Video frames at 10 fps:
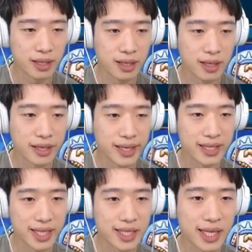in
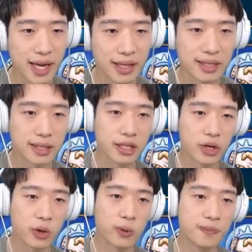this case.
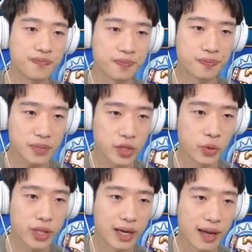So you
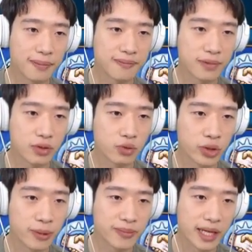wanna have
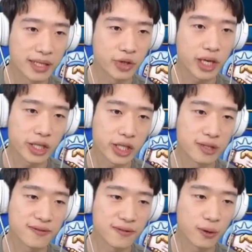Rune of
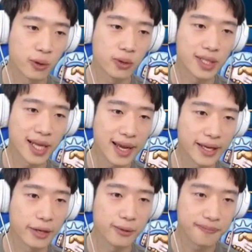Destruction for
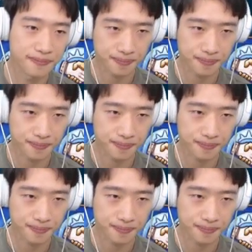Taiyo.